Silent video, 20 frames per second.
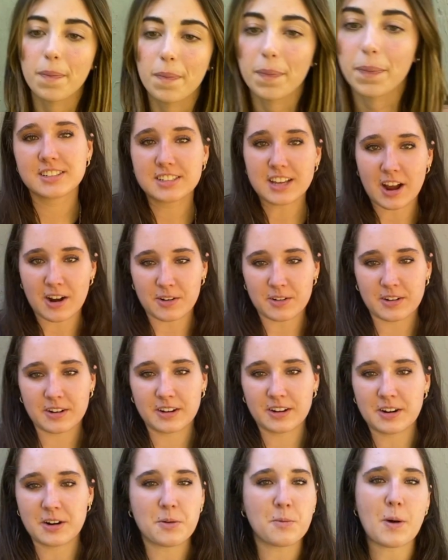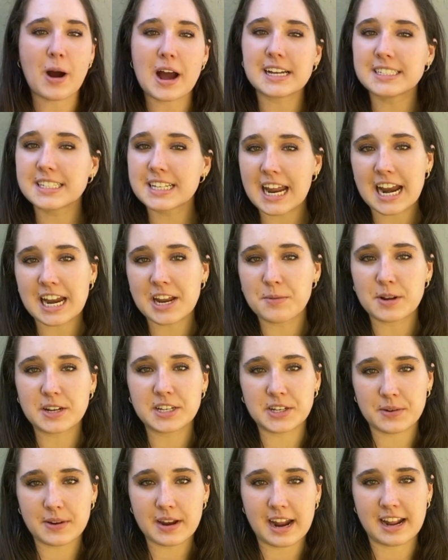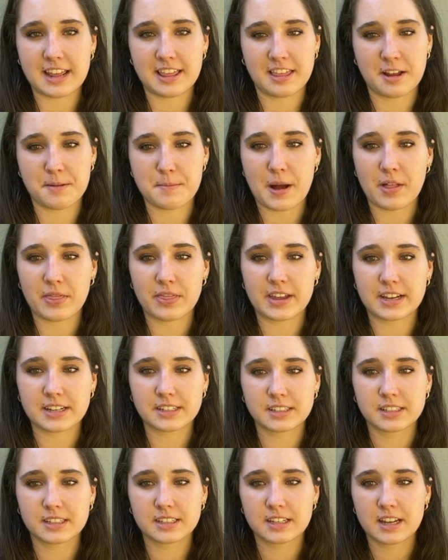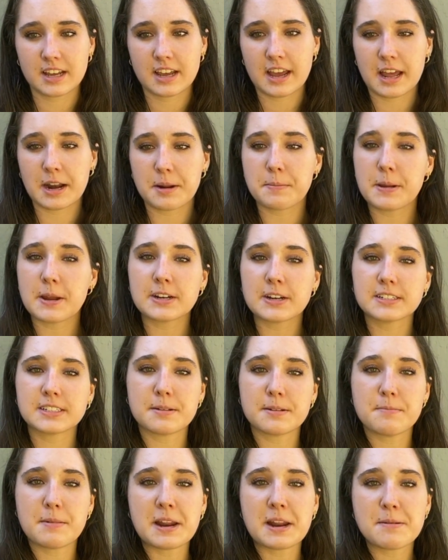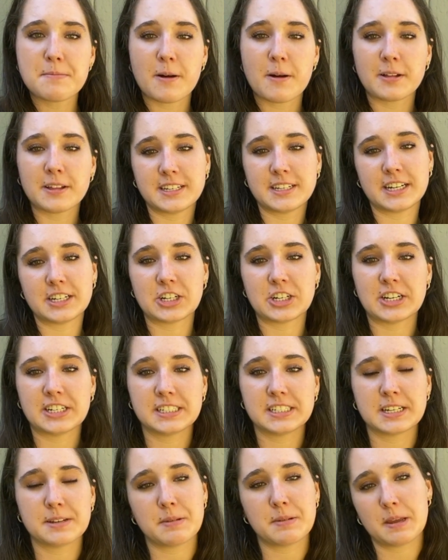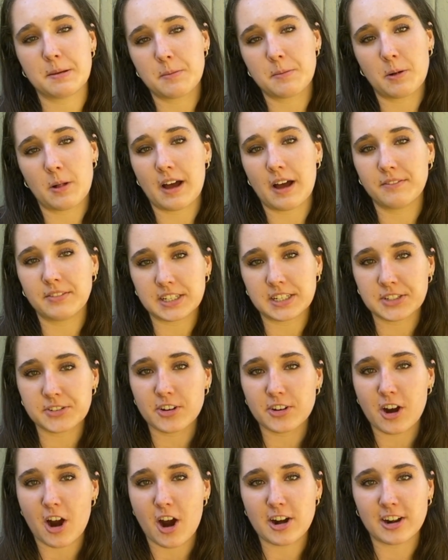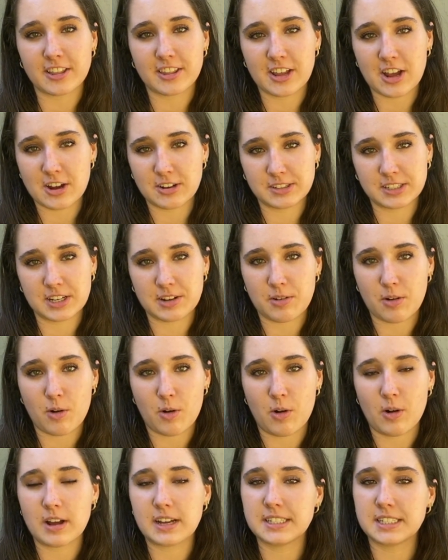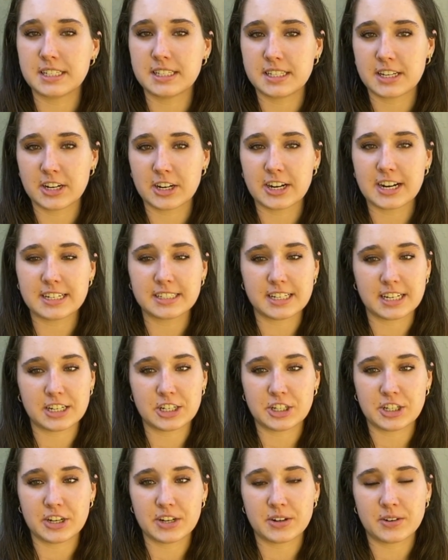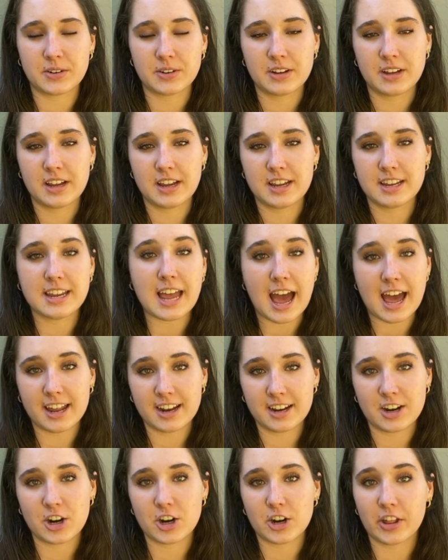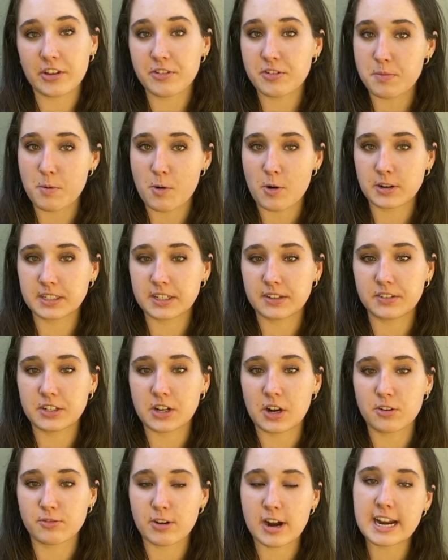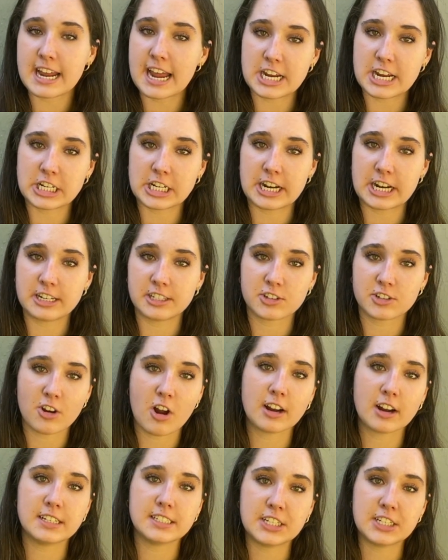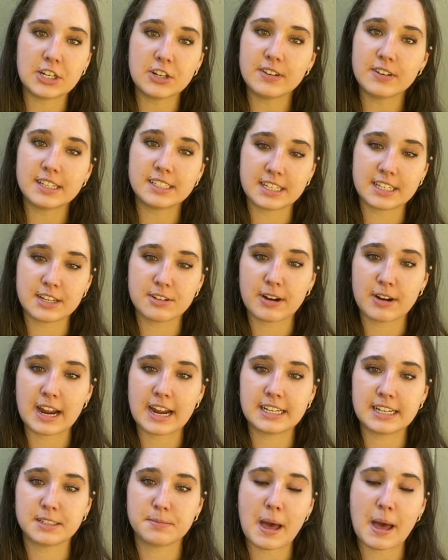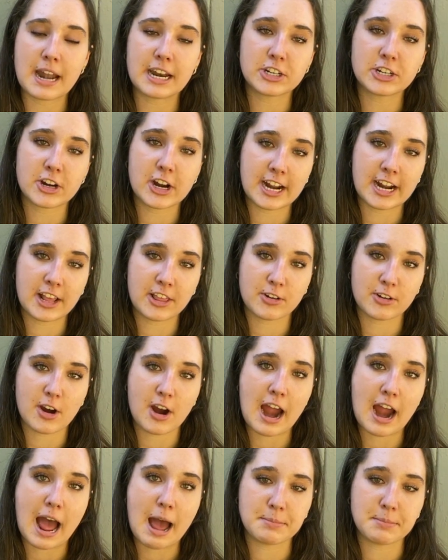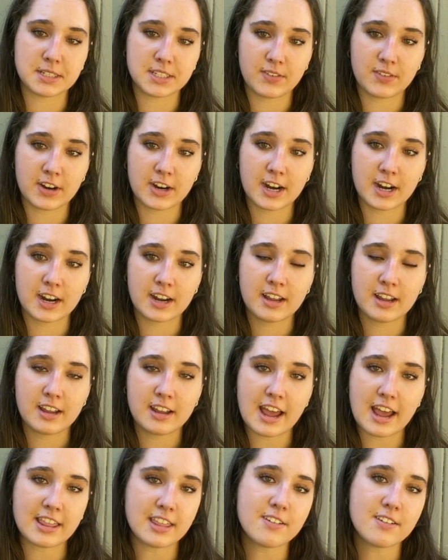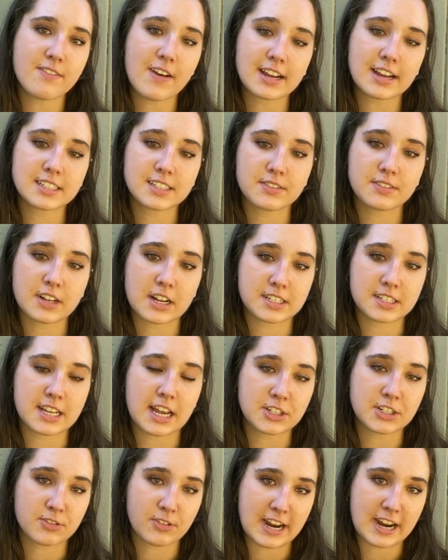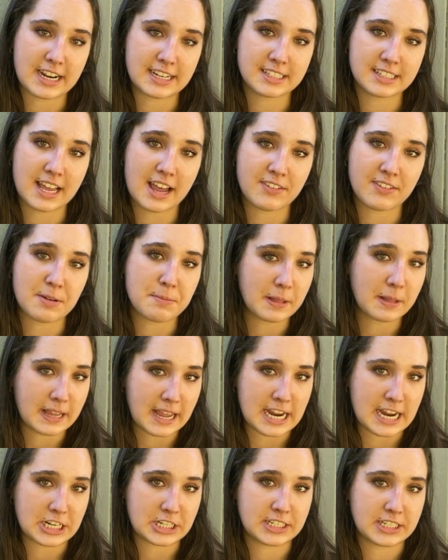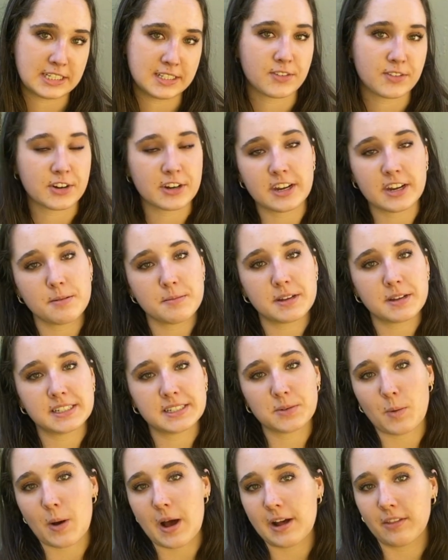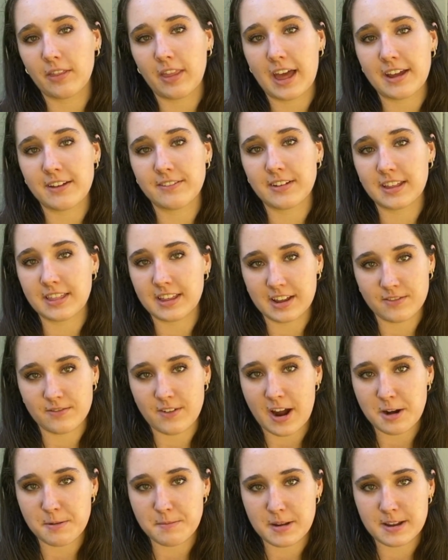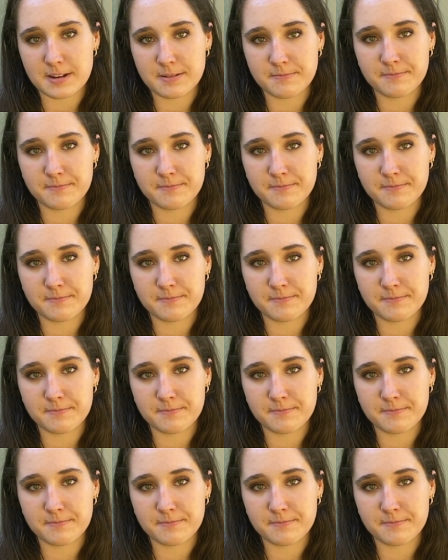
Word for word: So, why isn't anyone doing anything about this? It appears that many politicians and people have disregarded the ozone hole as a serious issue. Yet, early reports have shown radiation as strong as UVC rays penetrating through our atmosphere, and the effects of such rays have implications for humans, wildlife, and the environment.